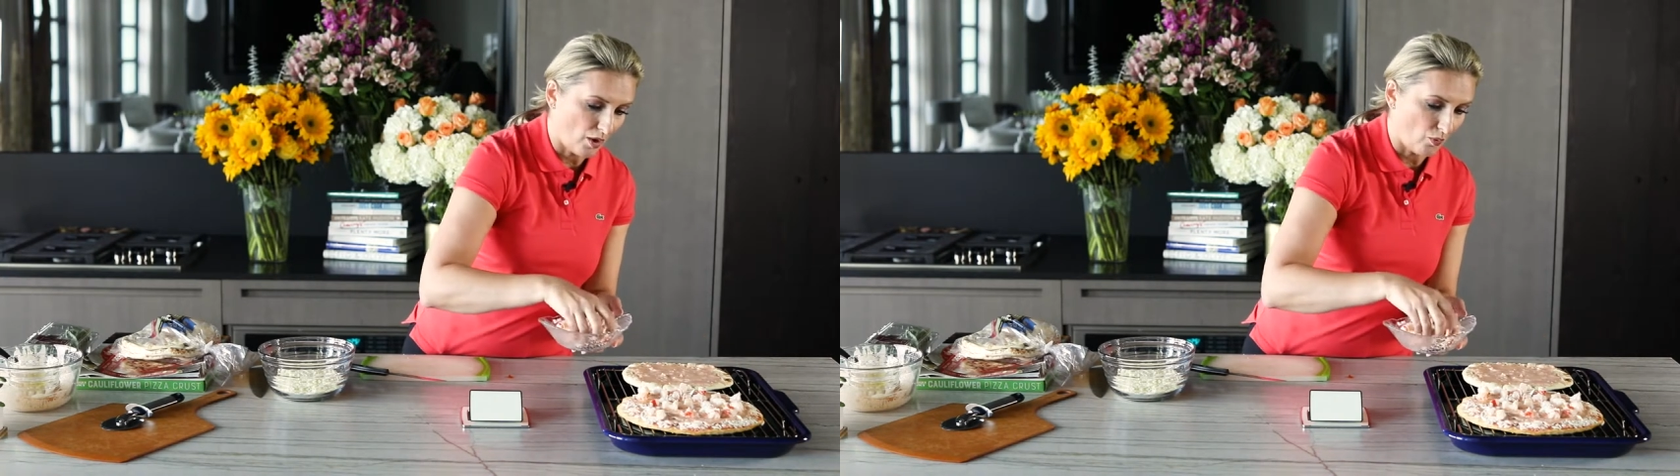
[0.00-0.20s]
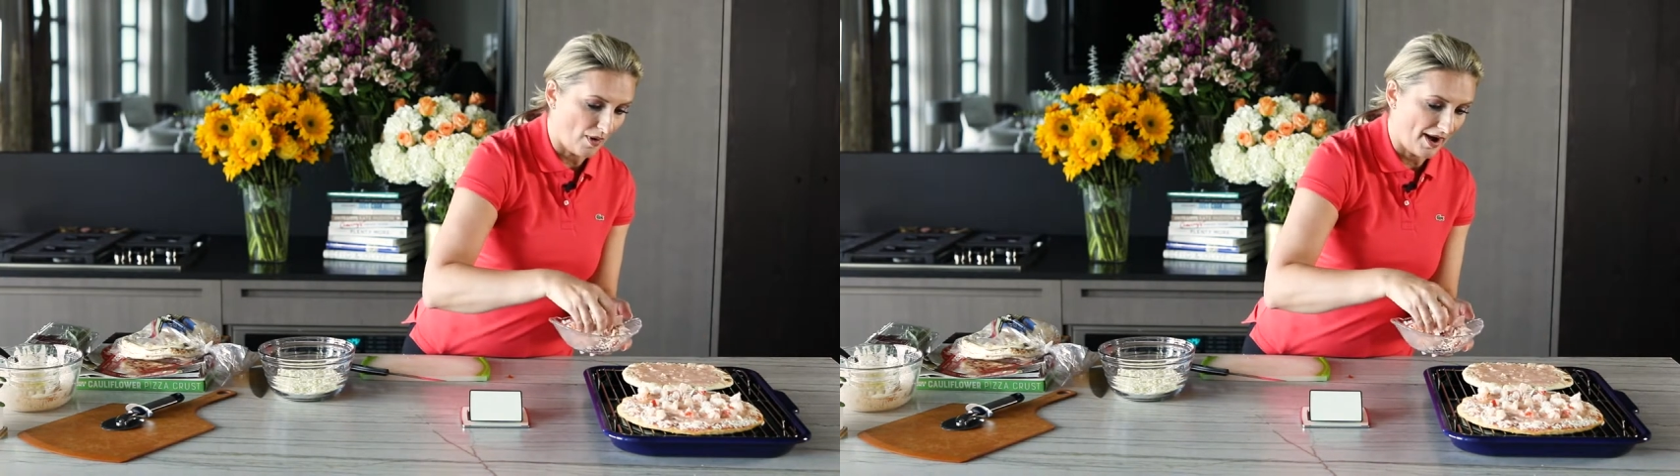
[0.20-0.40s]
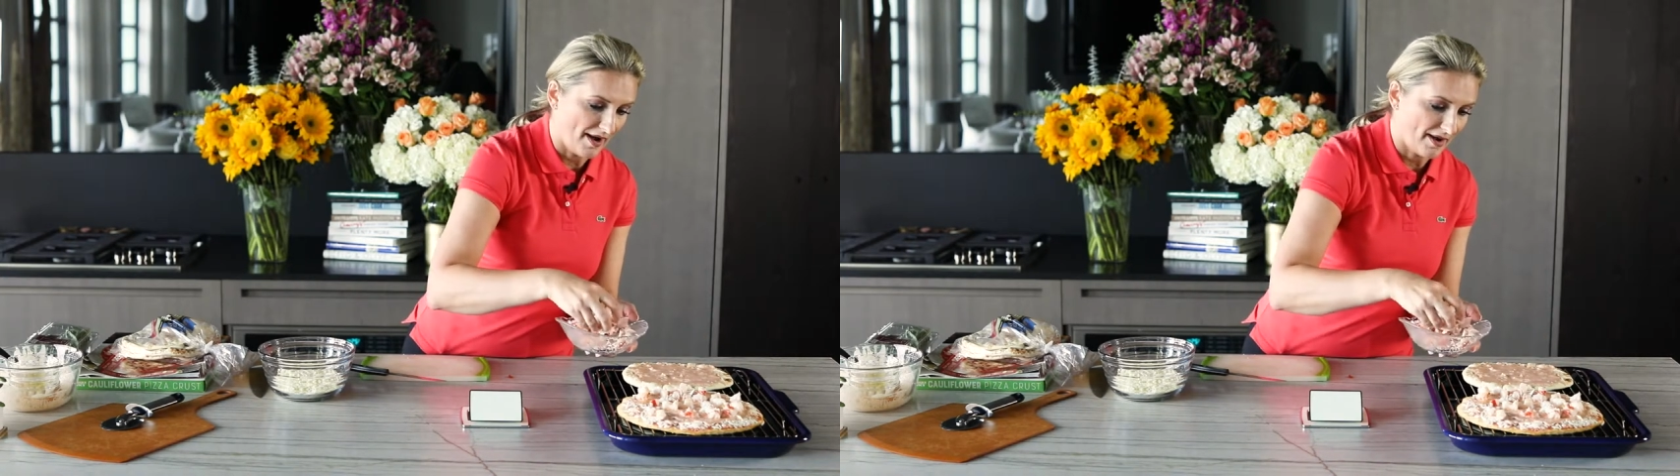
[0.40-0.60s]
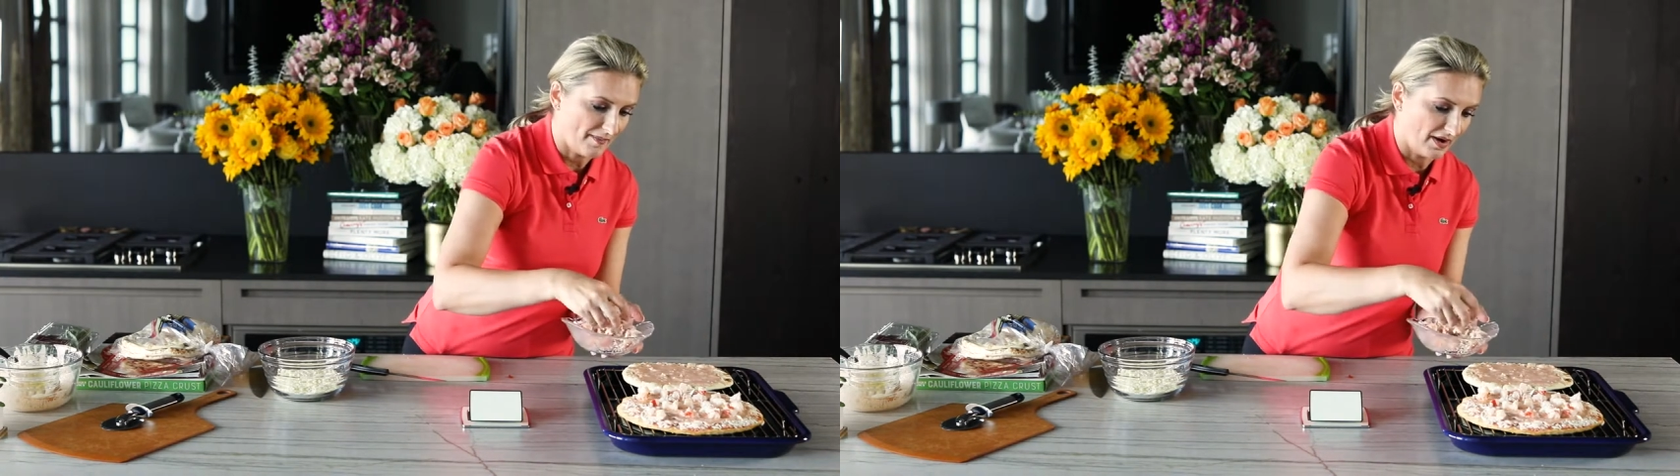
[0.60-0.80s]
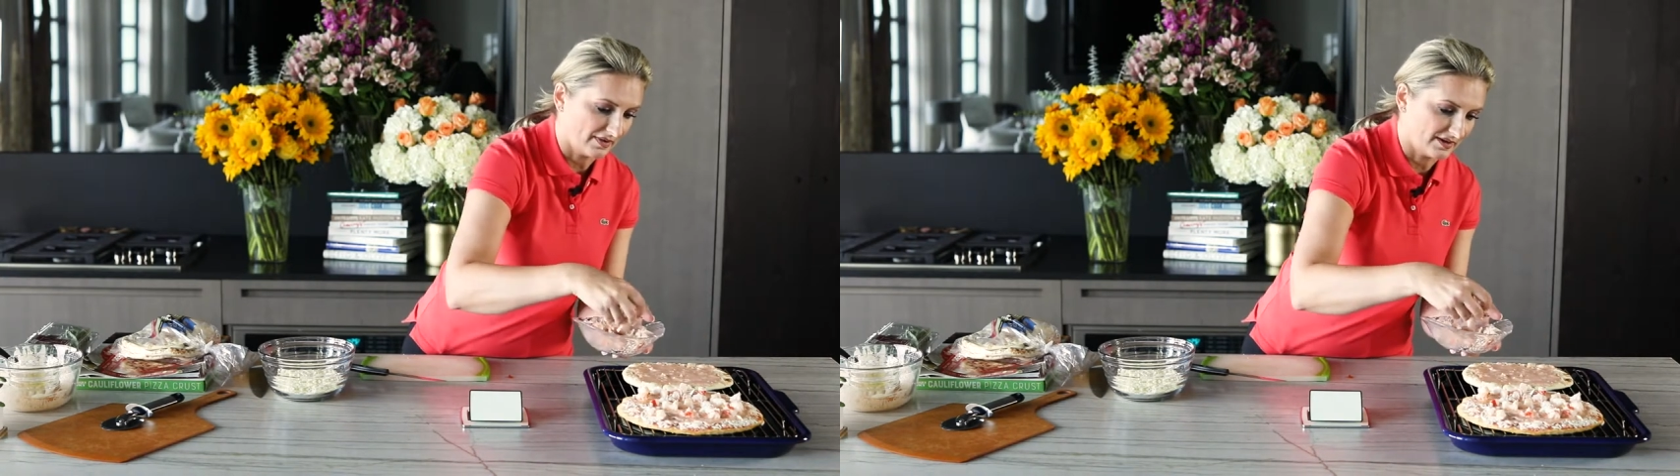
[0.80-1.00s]
away
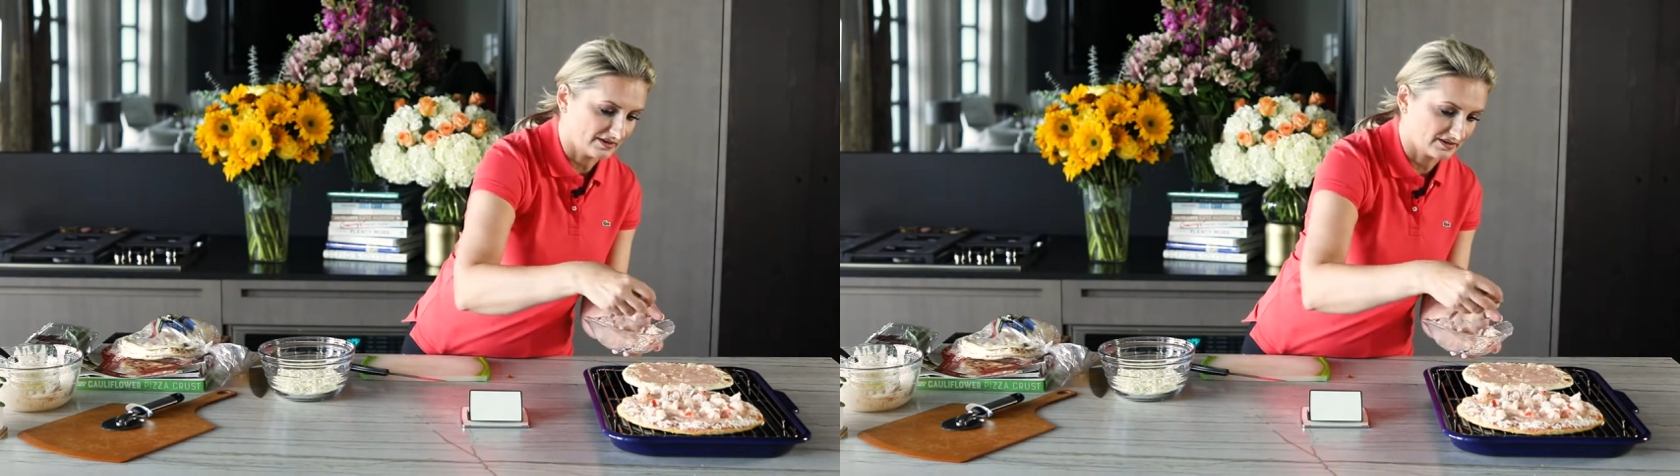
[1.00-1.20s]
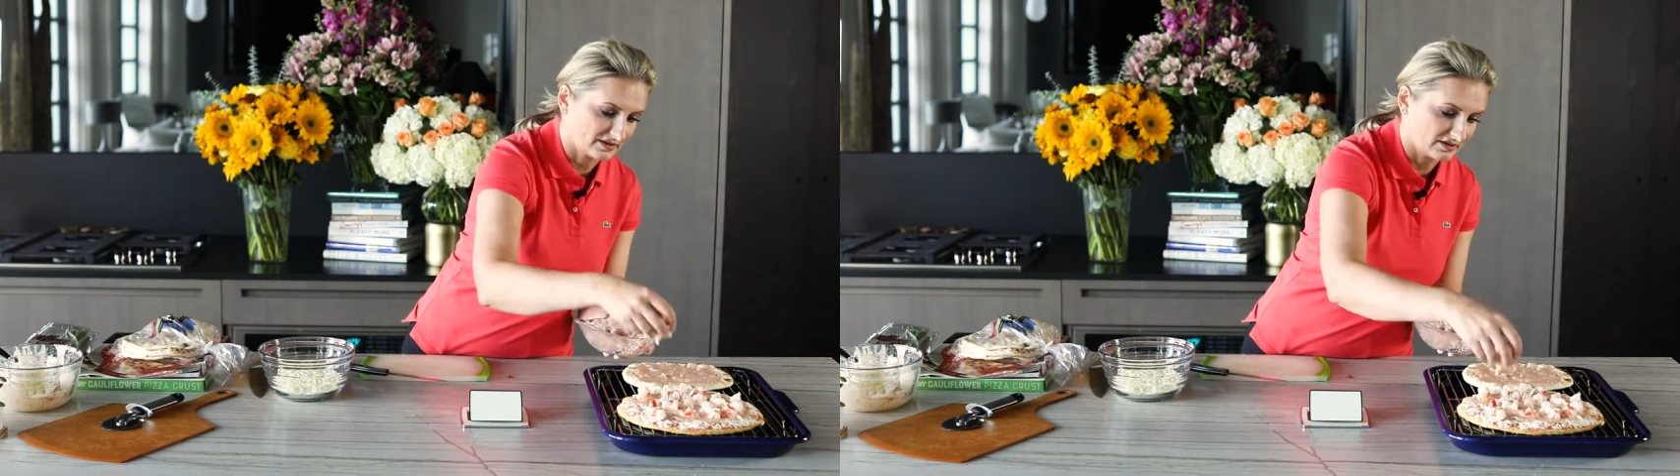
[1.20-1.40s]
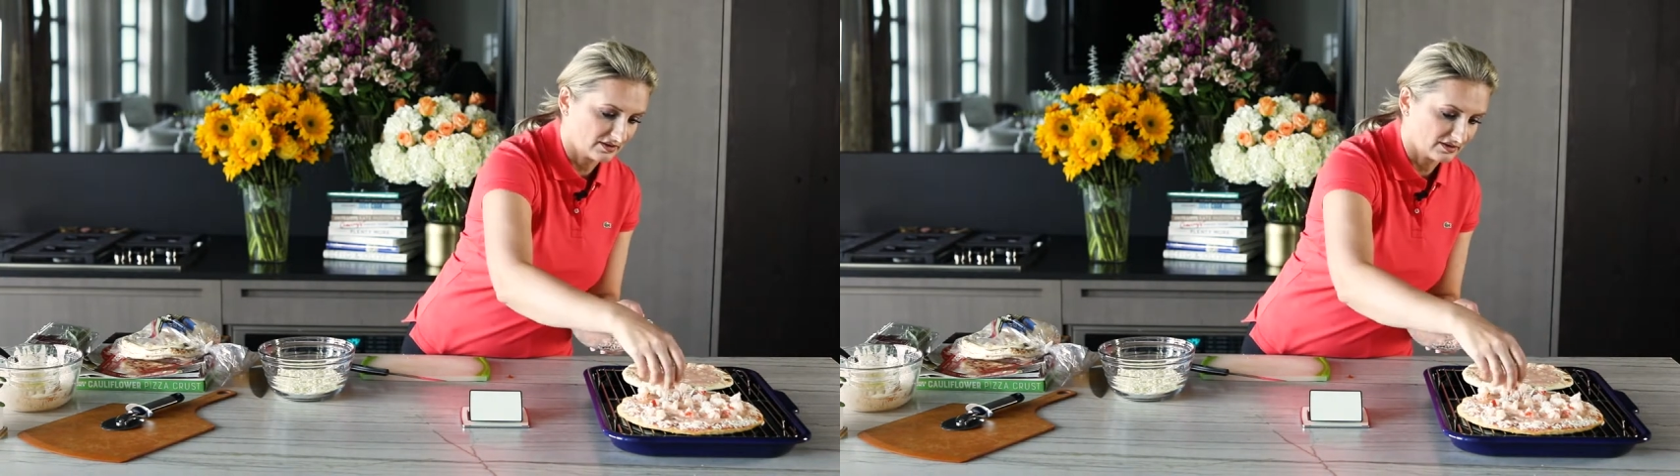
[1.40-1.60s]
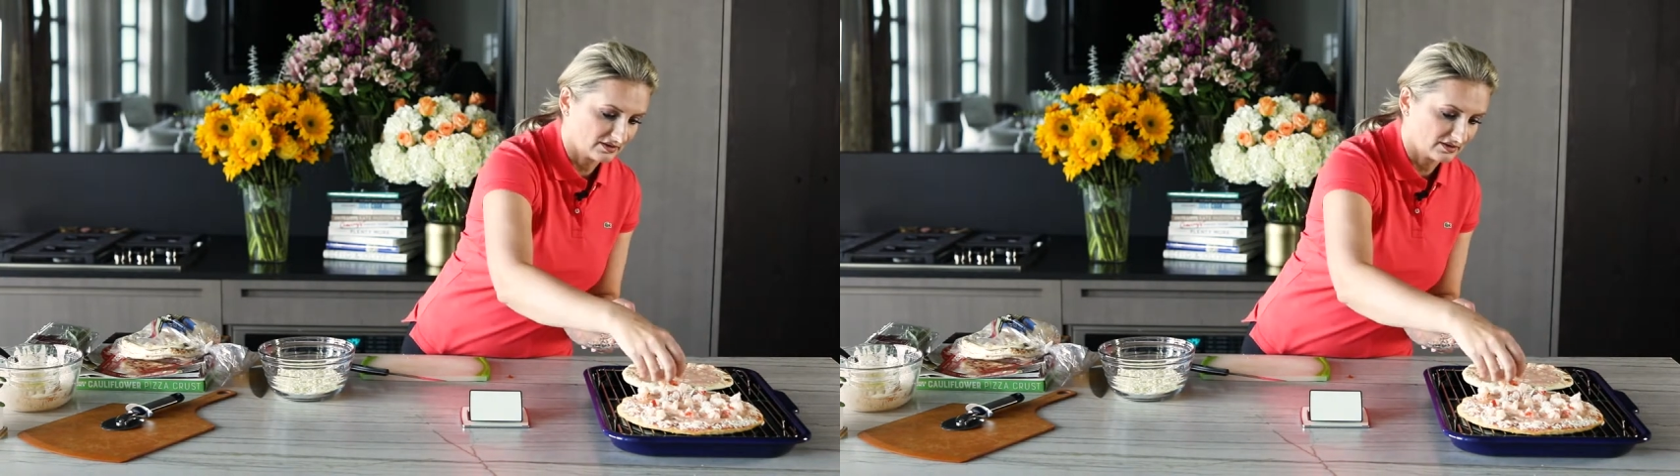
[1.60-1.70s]
by this,